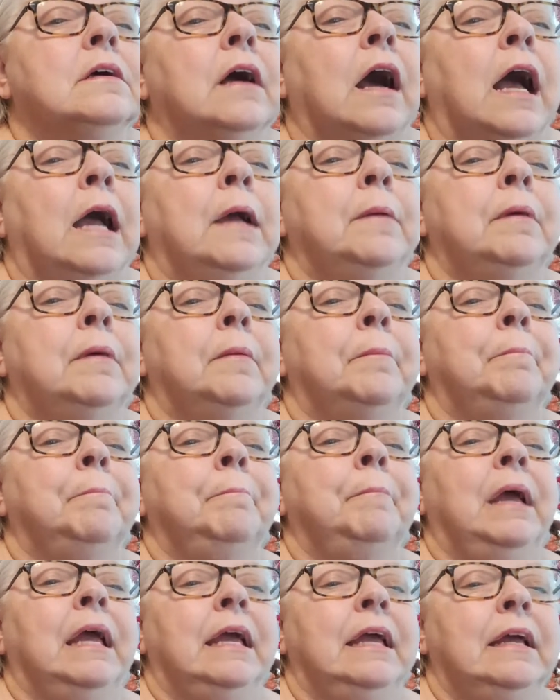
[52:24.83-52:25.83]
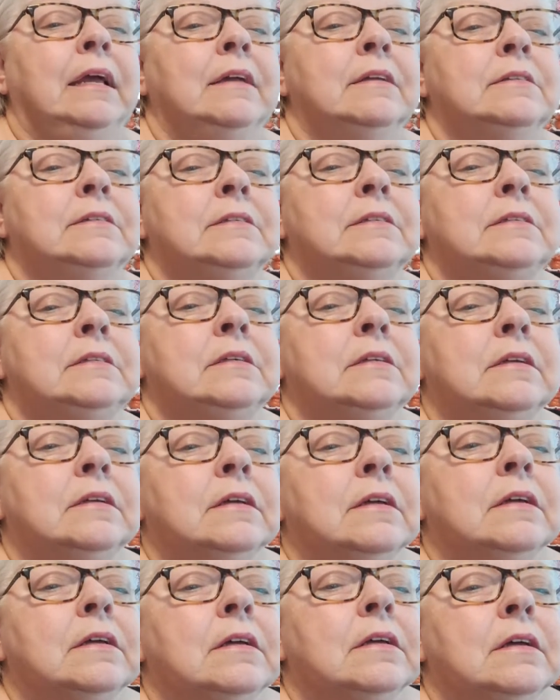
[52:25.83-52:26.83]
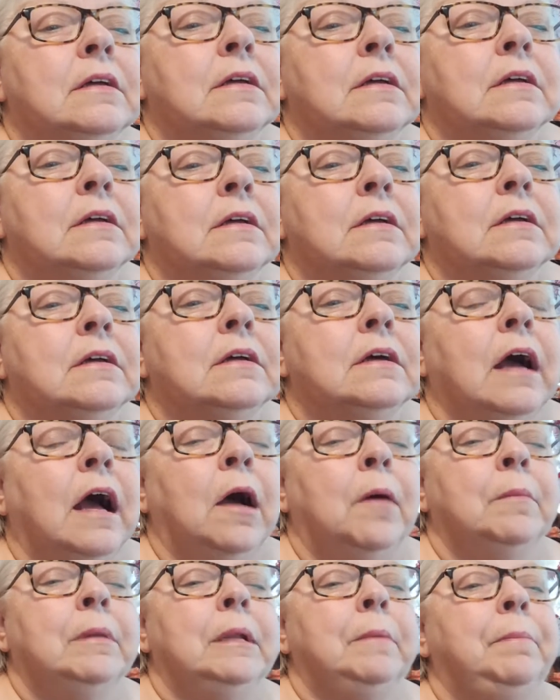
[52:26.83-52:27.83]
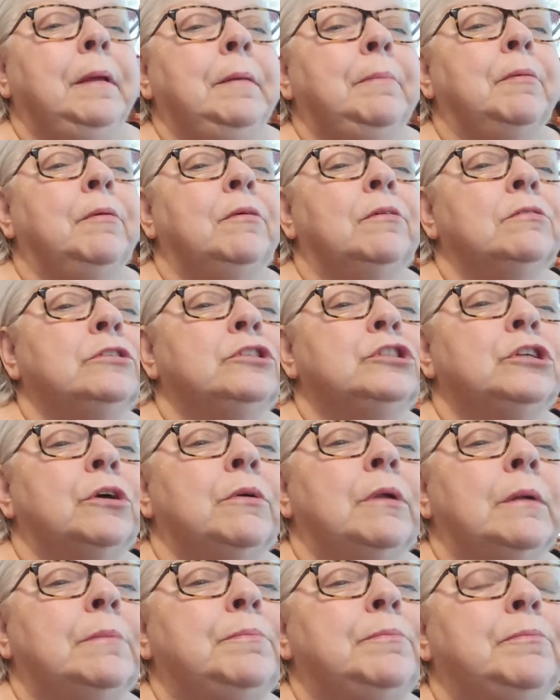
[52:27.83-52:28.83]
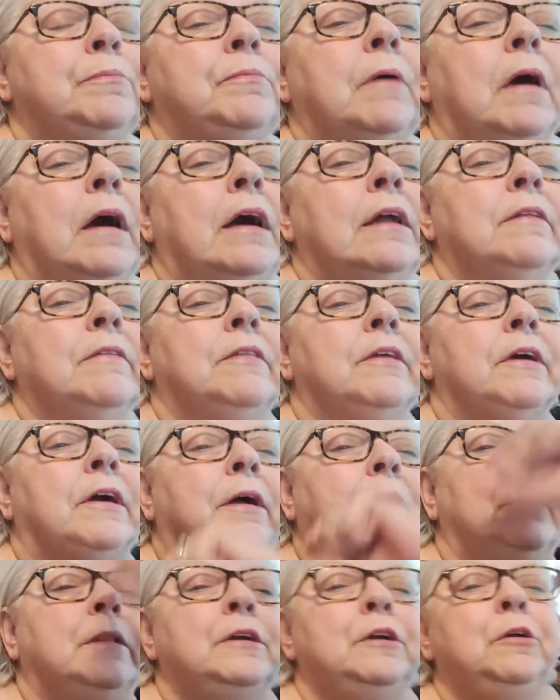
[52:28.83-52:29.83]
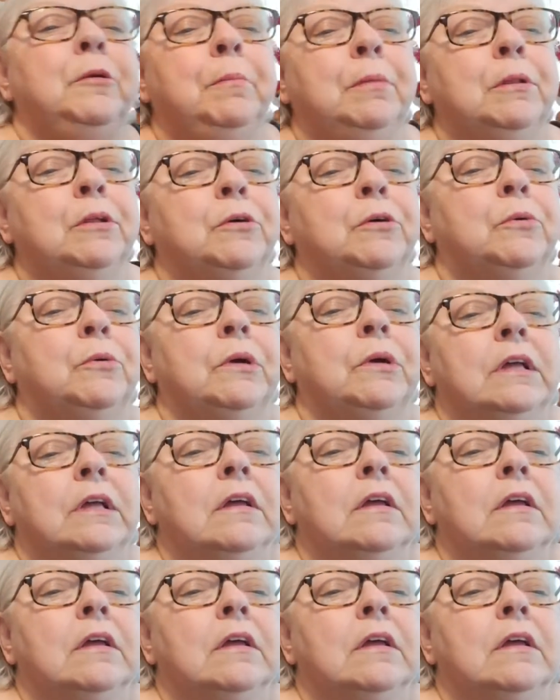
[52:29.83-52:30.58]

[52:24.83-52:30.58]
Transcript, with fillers: I'm amazed how many people showed up out of the clear blue.